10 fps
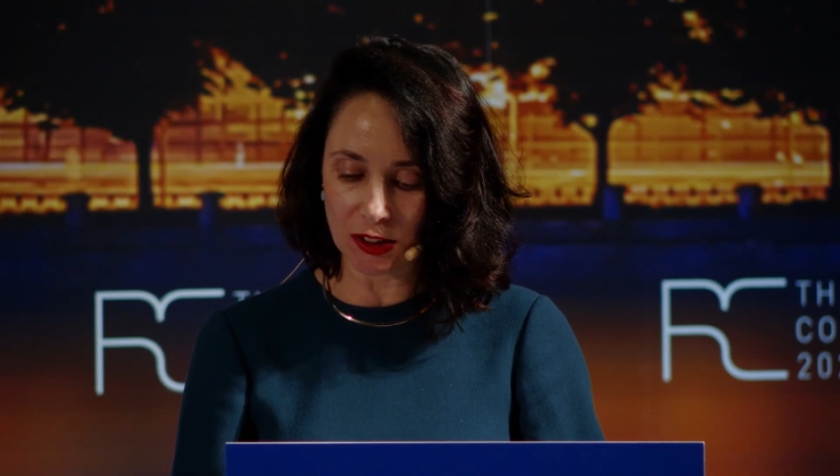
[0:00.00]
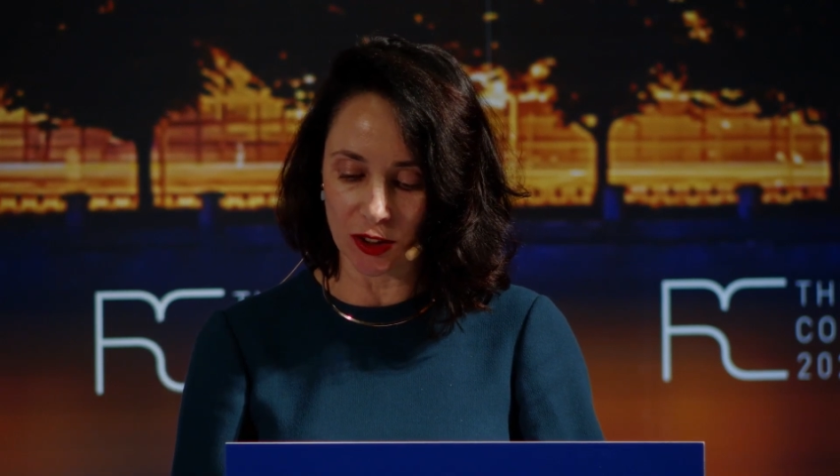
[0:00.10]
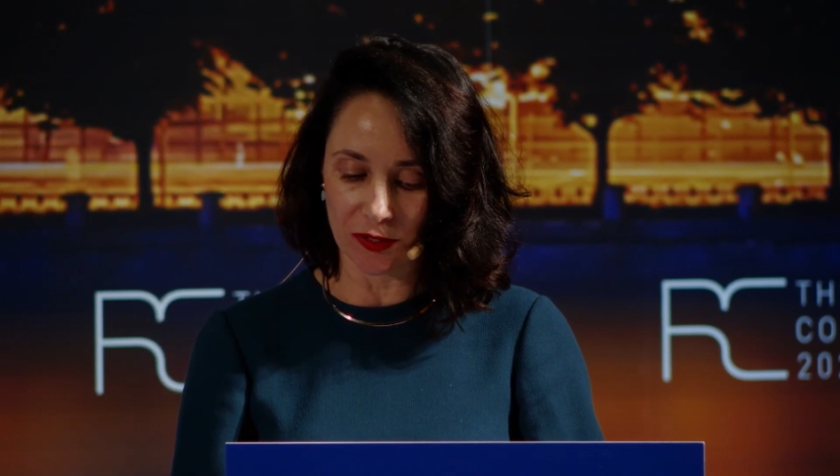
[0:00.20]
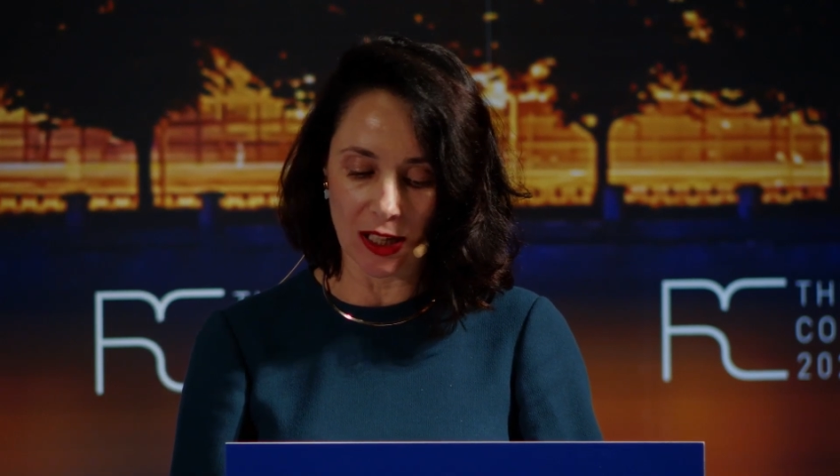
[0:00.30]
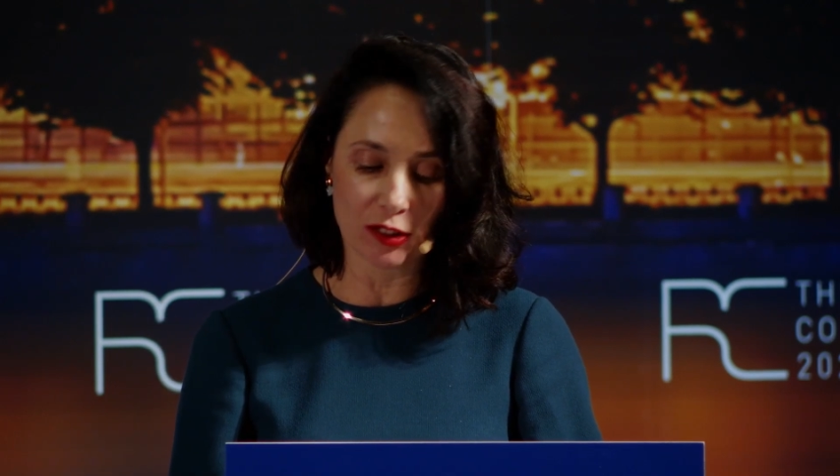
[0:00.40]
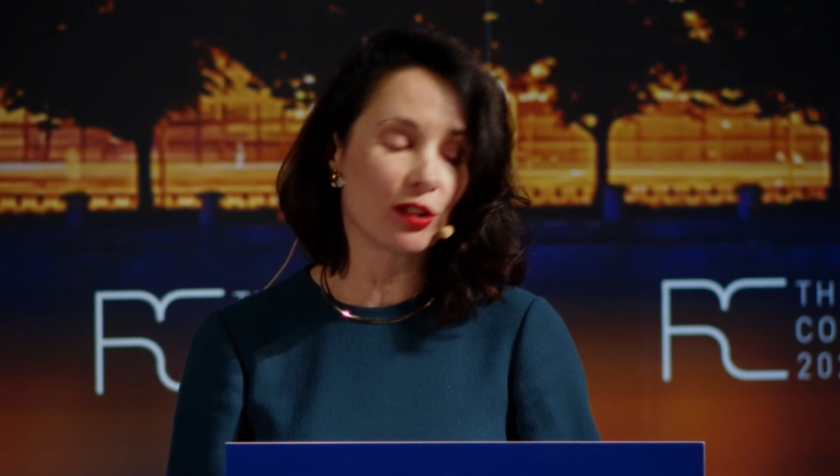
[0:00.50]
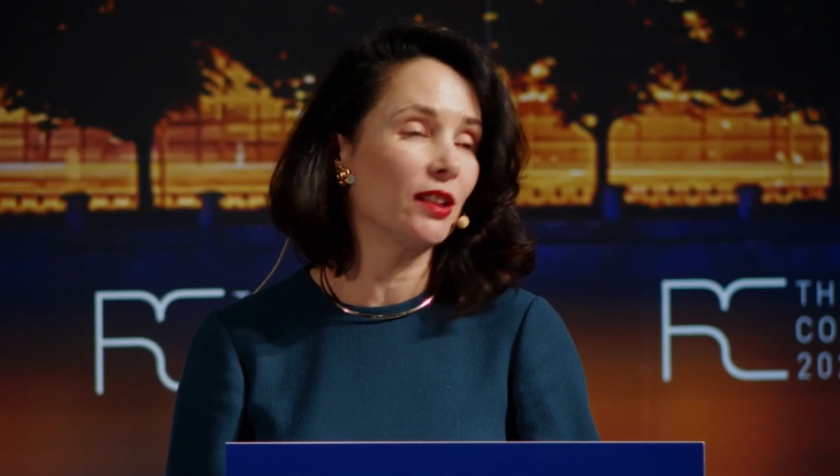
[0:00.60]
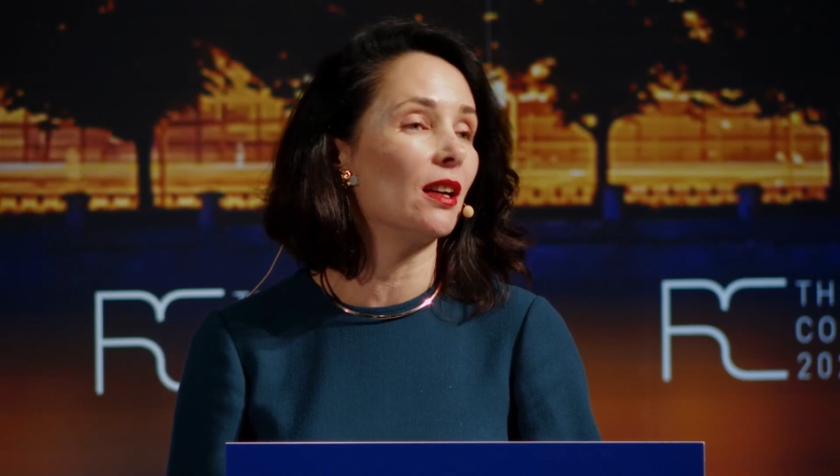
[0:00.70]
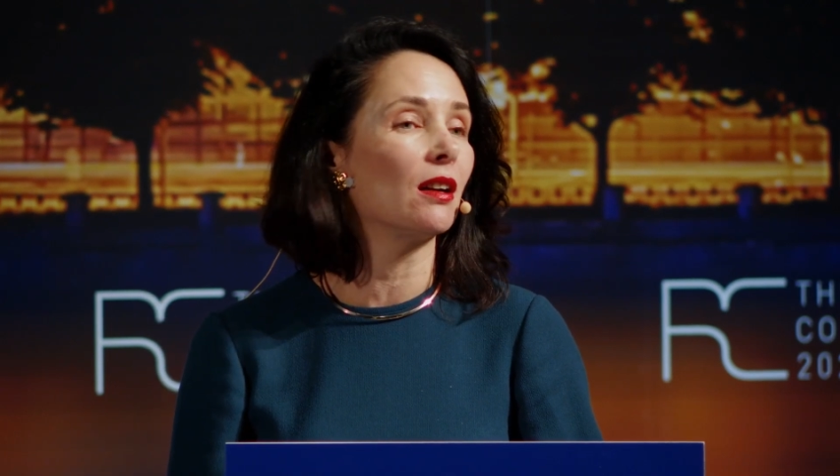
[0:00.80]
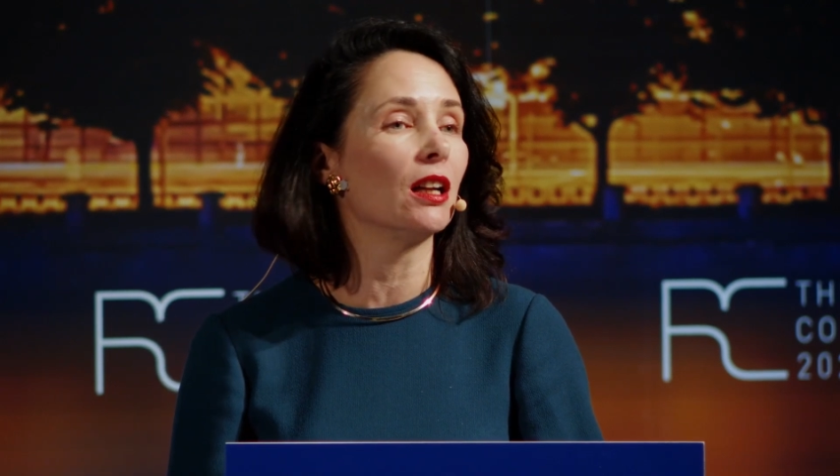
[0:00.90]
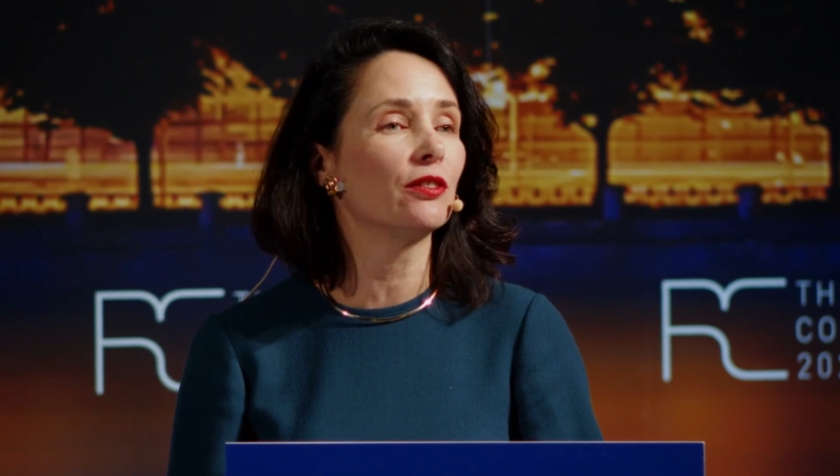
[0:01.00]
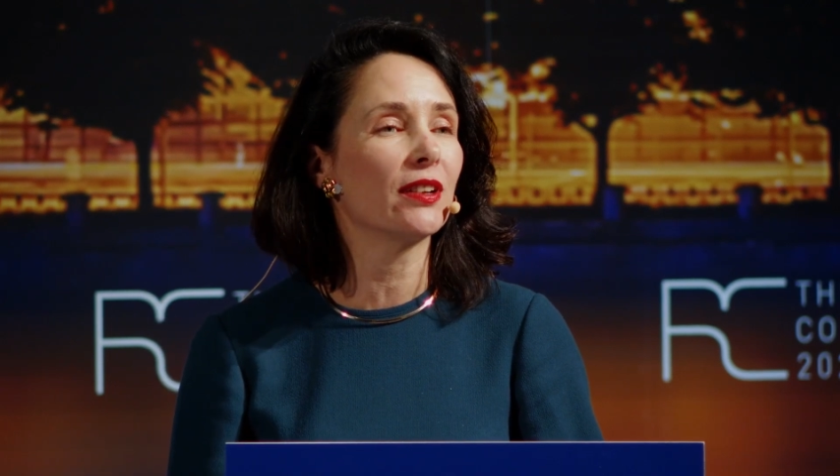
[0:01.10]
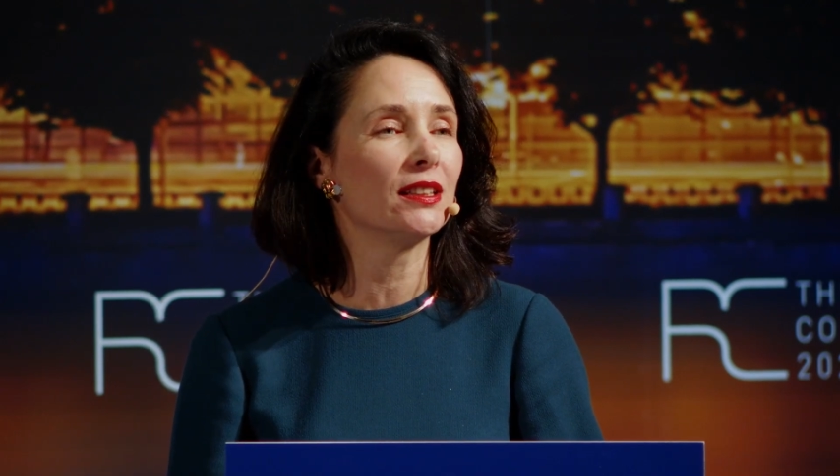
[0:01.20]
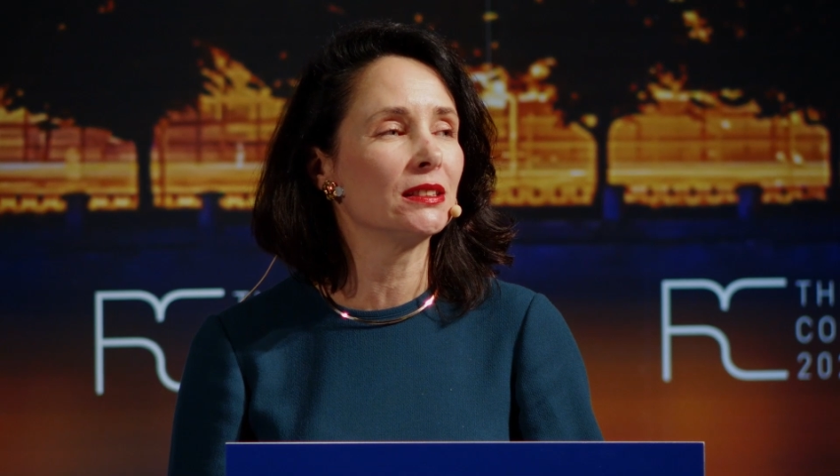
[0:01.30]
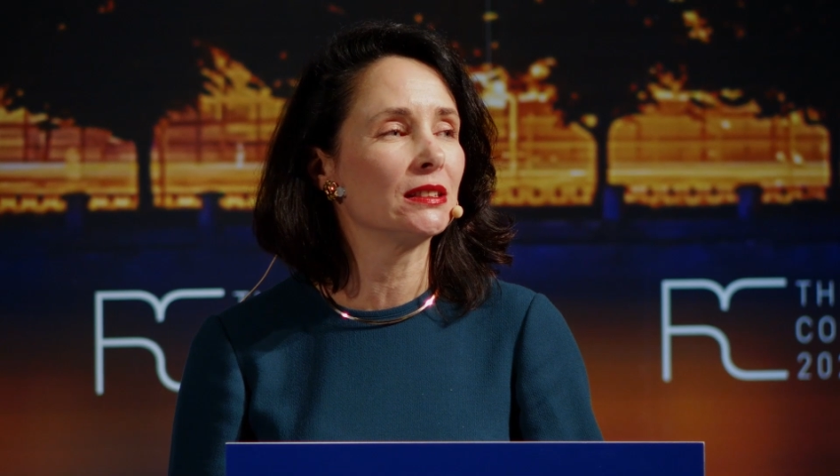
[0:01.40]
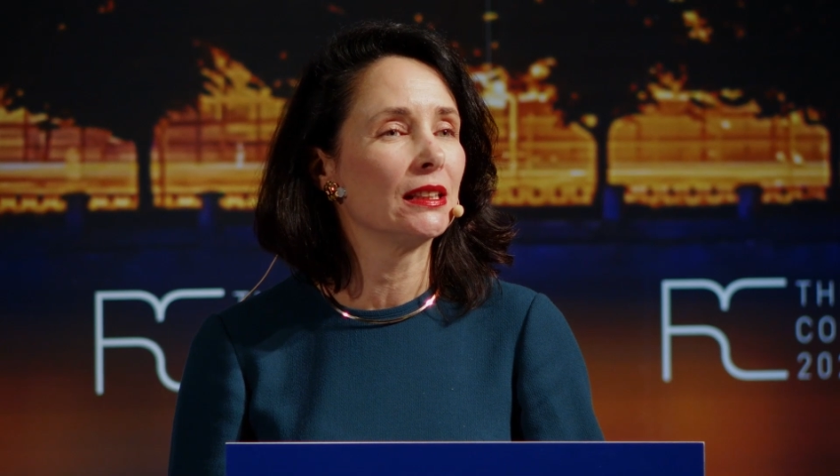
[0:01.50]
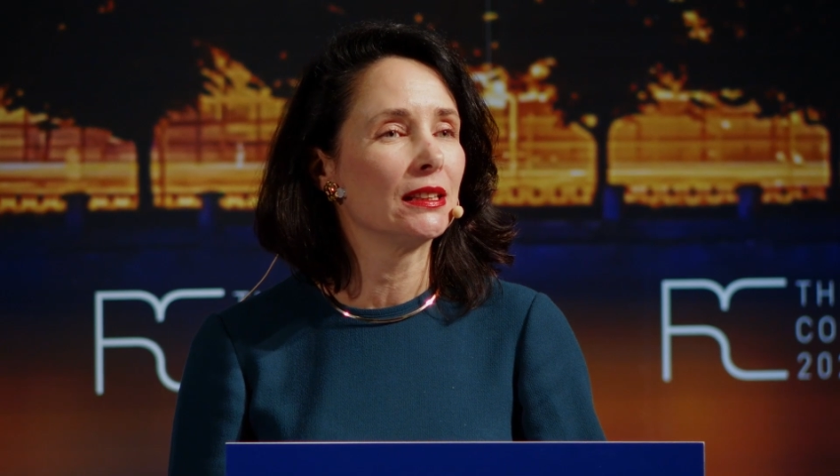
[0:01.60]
of Lato Riga Conference,